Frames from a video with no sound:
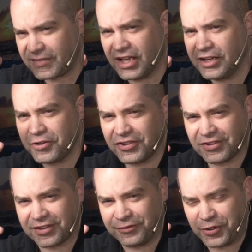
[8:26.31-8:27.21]
I know this
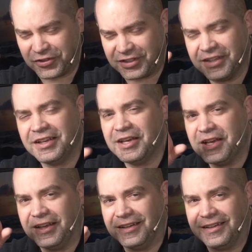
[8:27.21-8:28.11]
is confusing.
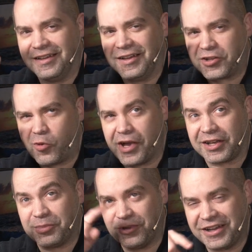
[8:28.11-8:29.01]
Go back
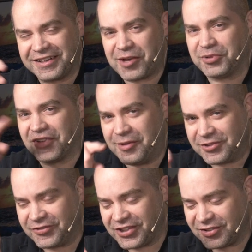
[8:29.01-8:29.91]
and play it a couple times
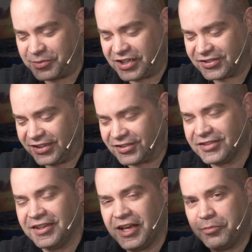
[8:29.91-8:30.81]
if it doesn't make sense.
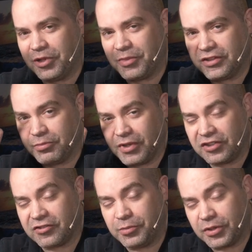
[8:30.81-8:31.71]
But
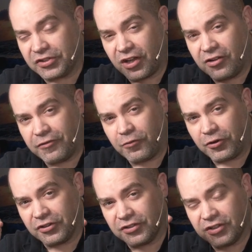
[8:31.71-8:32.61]
basically, because all
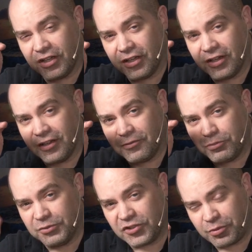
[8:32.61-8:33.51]
4
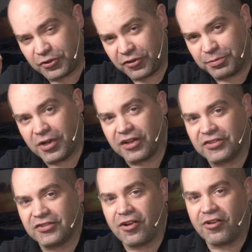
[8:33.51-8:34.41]
SuperSource
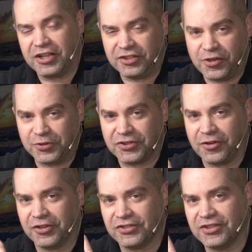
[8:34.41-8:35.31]
boxes are in use,
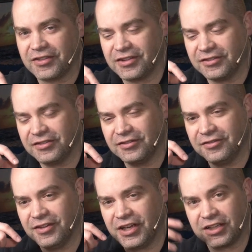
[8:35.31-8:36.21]
there is nothing
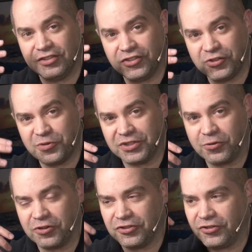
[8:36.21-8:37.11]
that it can do in
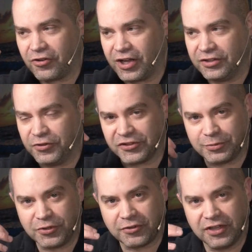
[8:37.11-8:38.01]
order to try and do a
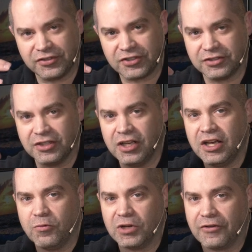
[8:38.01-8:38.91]
smooth transition,
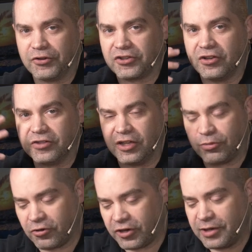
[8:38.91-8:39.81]
whatever is currently on
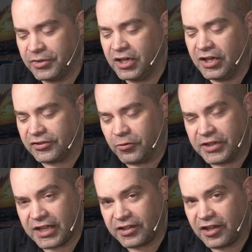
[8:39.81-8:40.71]
program. So in
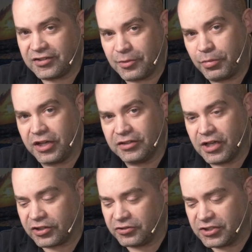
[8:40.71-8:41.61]
that case, the button
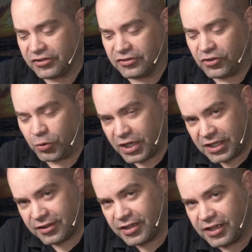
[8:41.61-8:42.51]
actually doesn't do
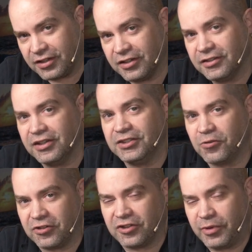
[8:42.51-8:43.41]
anything in
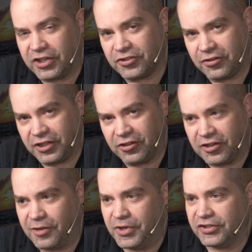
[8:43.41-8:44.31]
order to make sure that you're
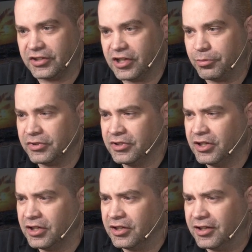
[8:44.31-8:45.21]
not messing up
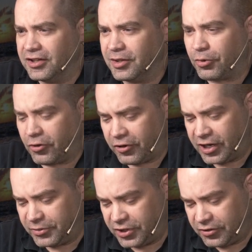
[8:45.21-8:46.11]
the
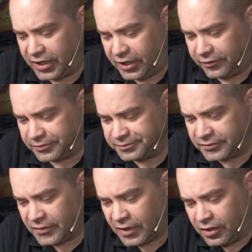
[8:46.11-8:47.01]
program that you have.
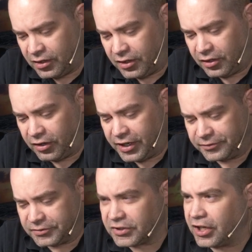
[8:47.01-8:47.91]
All right,
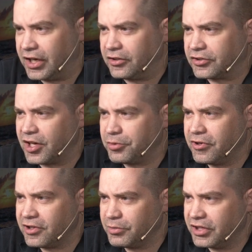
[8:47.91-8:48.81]
okay, there's a couple
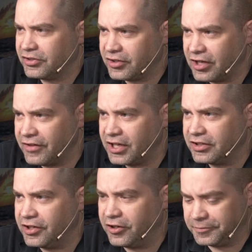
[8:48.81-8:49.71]
other buttons that I've
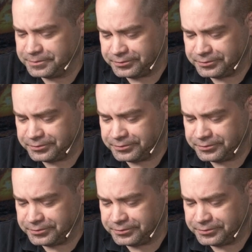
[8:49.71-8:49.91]
added here.